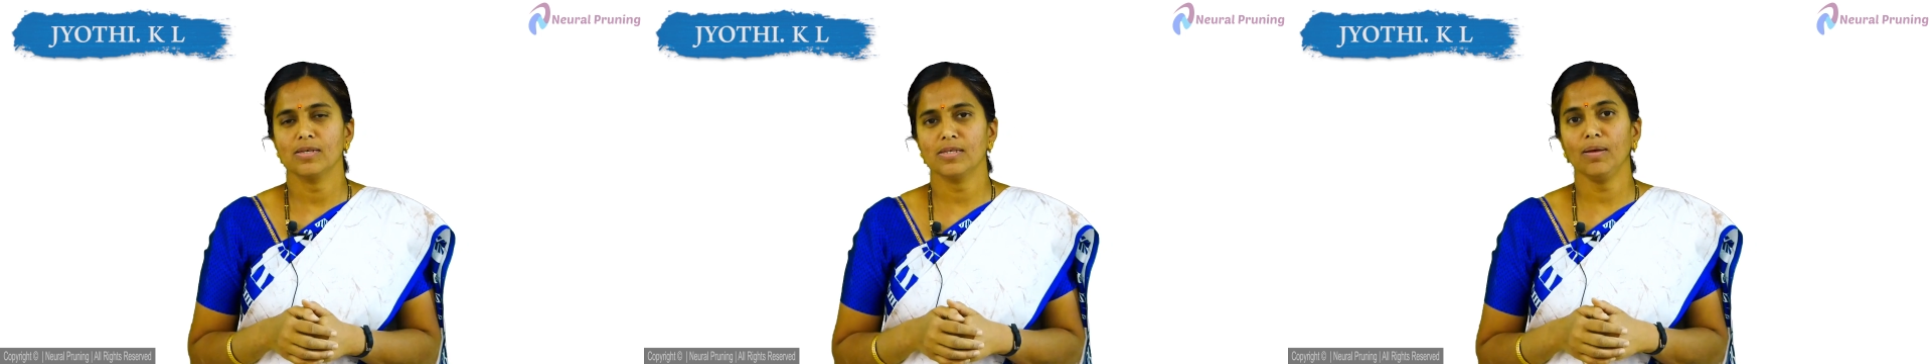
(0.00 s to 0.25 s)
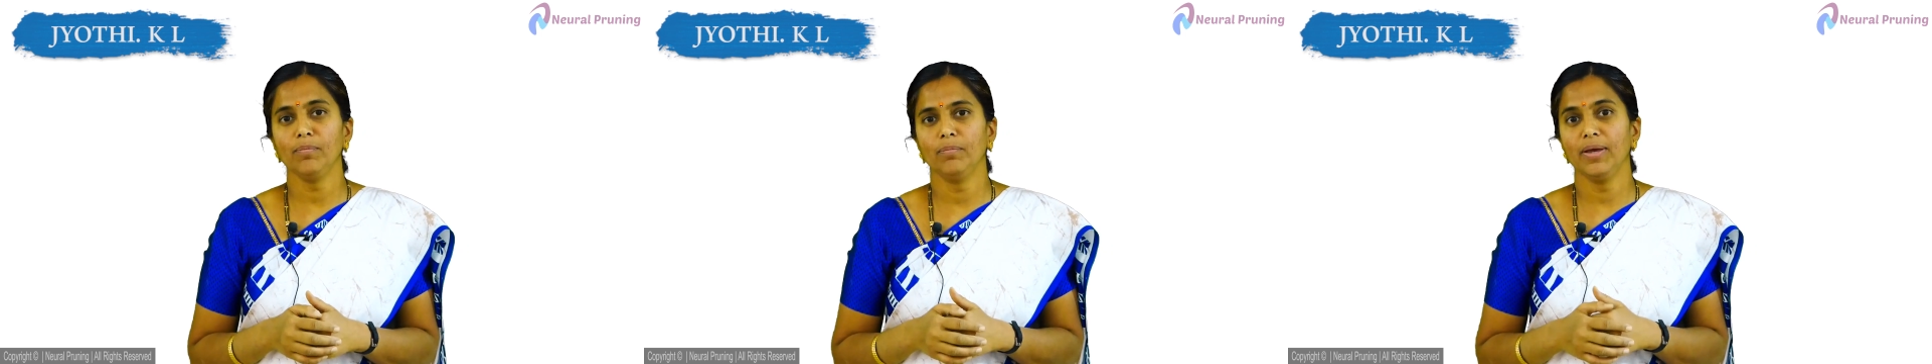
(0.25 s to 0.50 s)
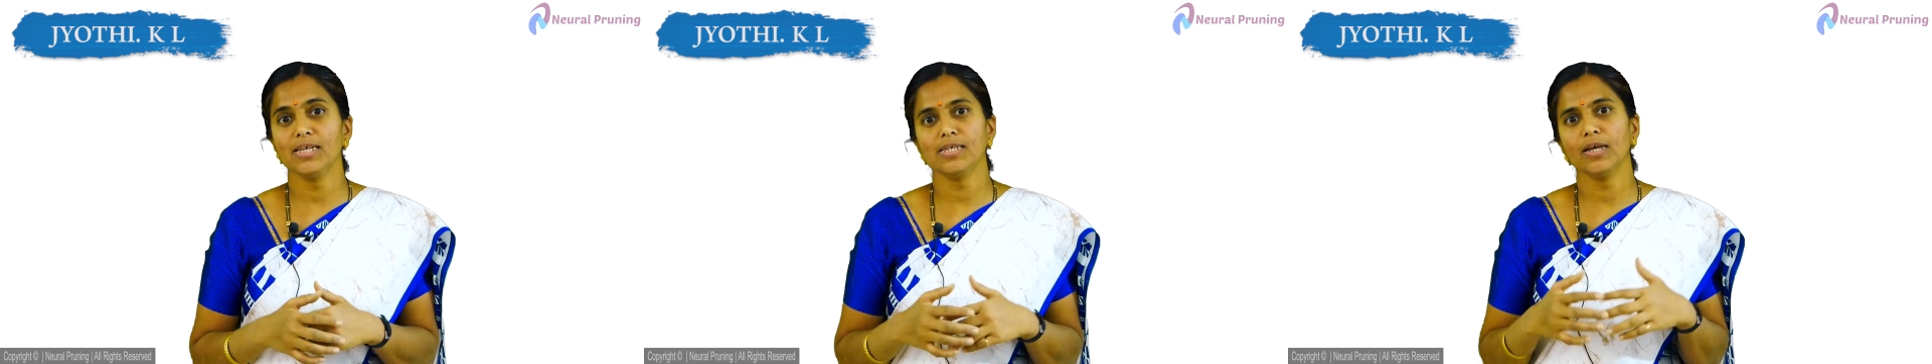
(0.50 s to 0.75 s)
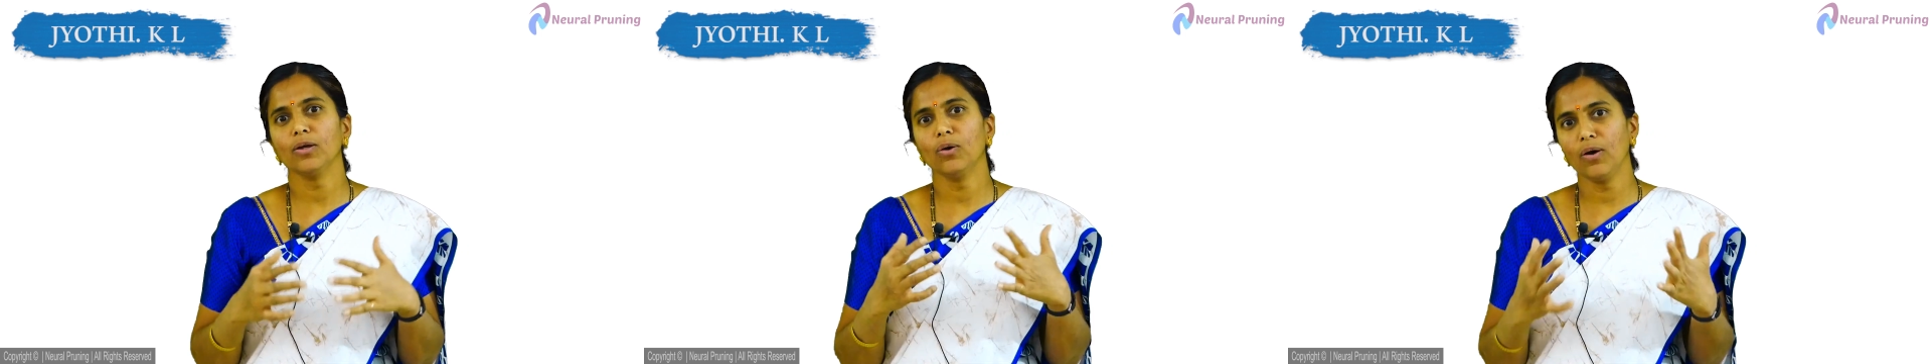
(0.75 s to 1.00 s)
some
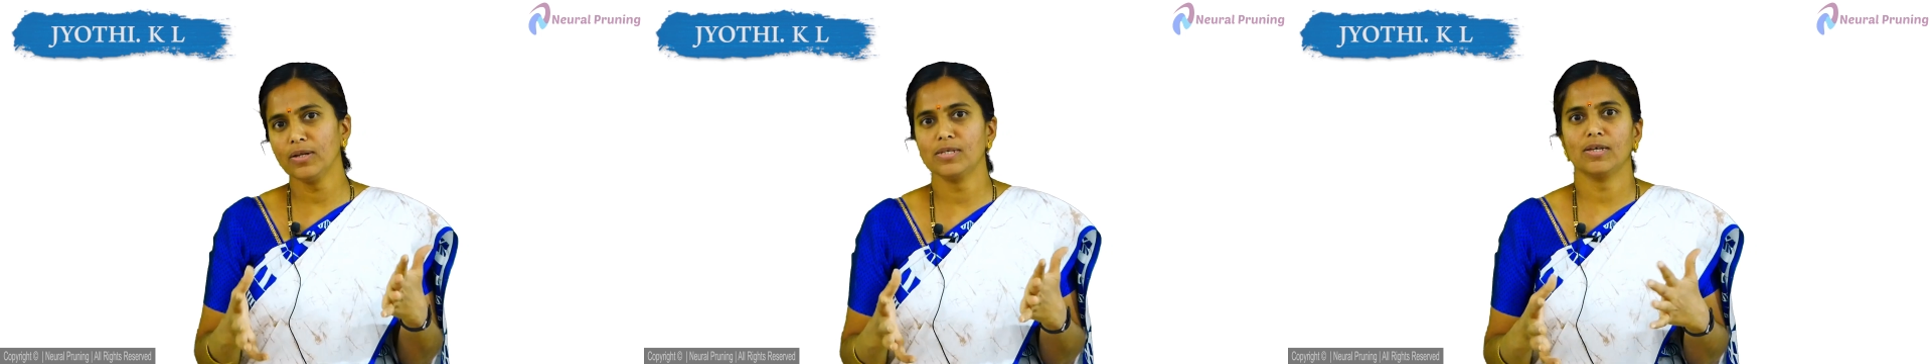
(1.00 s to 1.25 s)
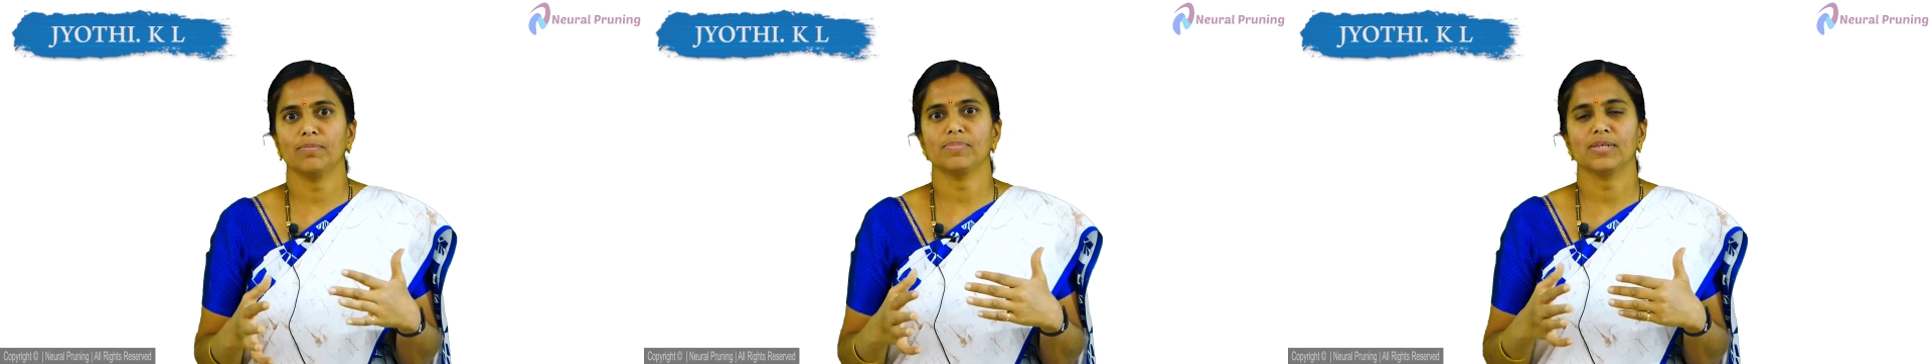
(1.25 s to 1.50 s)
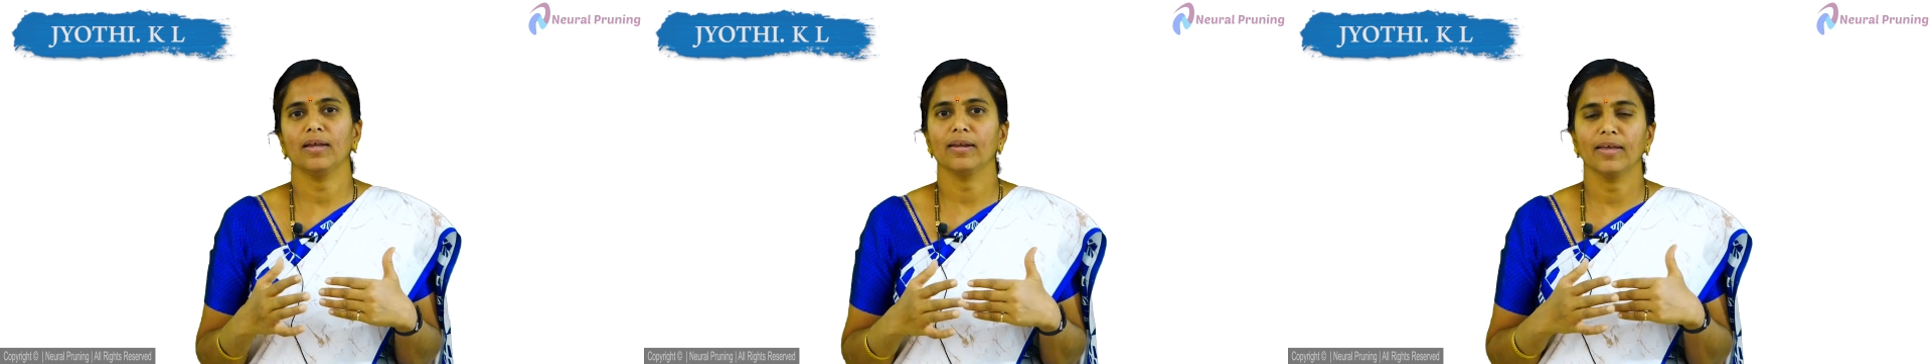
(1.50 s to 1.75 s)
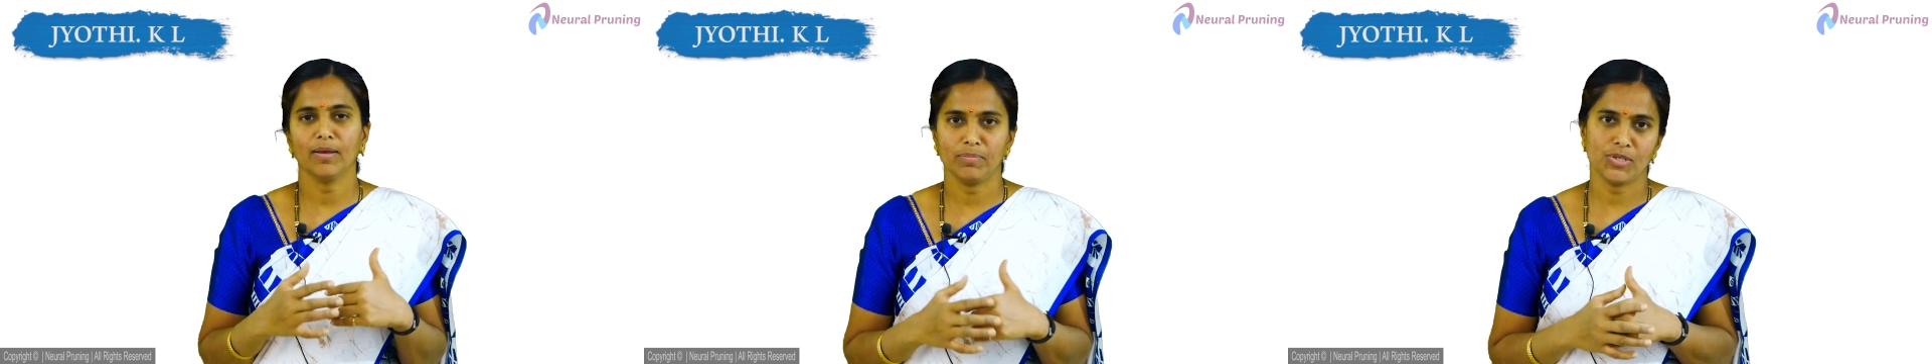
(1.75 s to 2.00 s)
basic concepts in
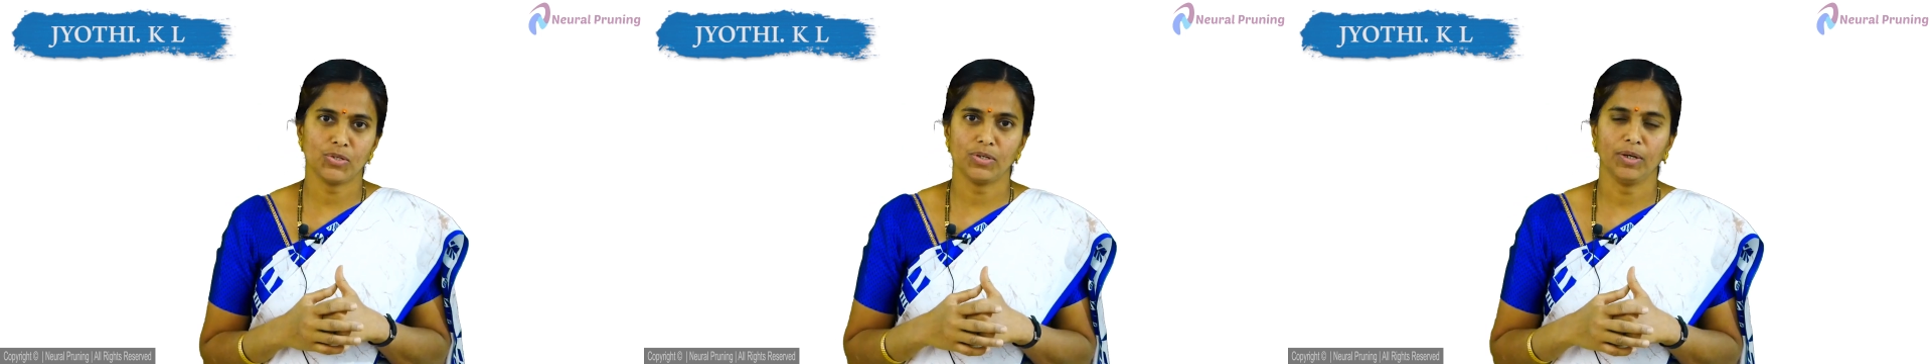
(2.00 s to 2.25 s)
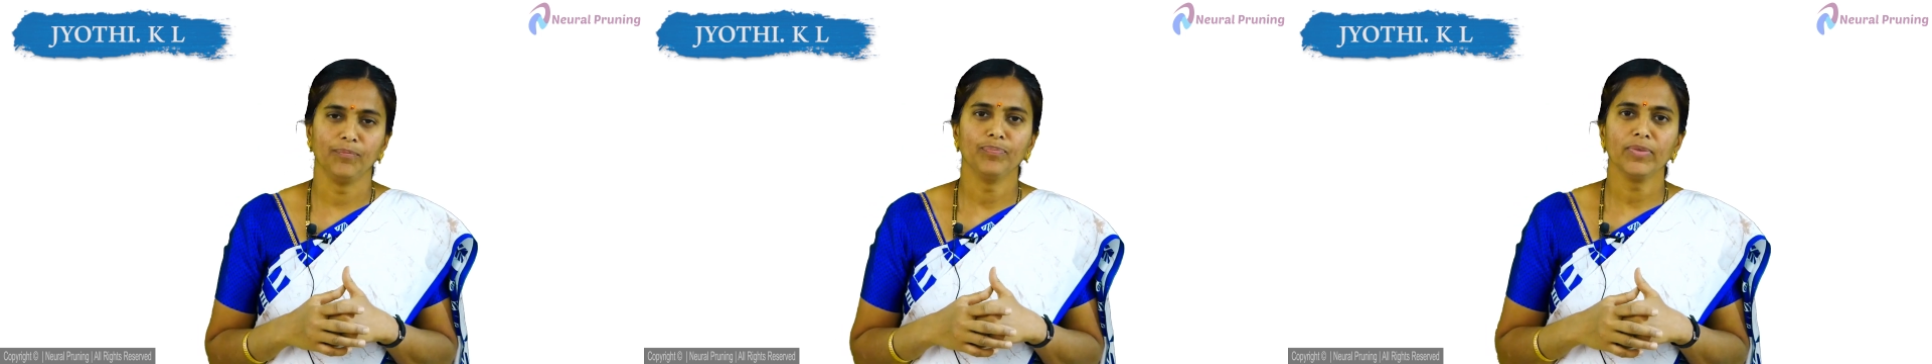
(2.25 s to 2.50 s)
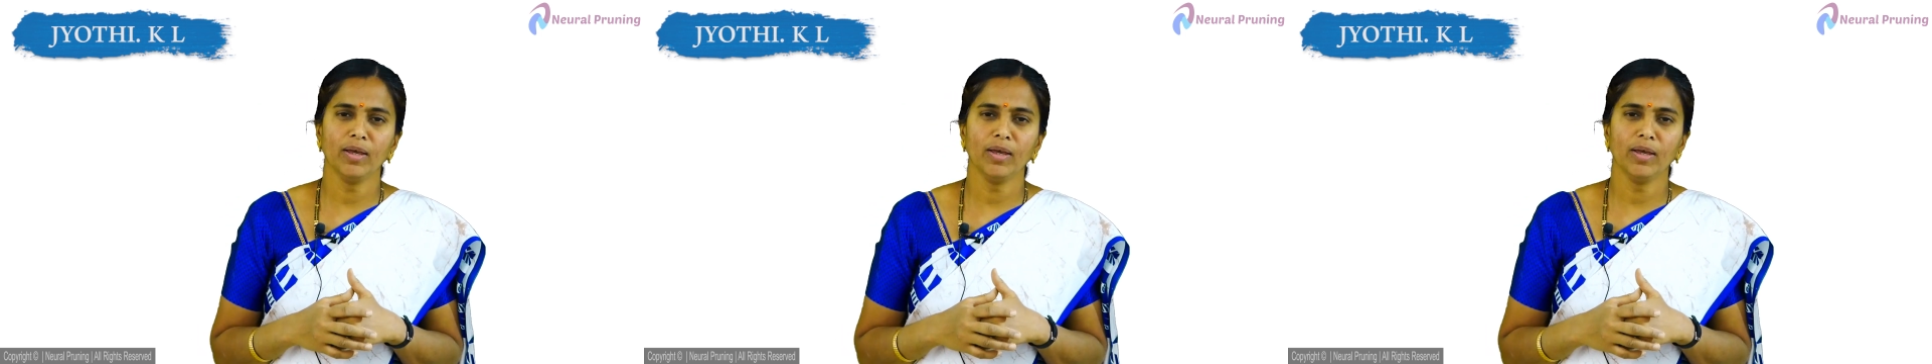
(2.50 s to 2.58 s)
chemistry.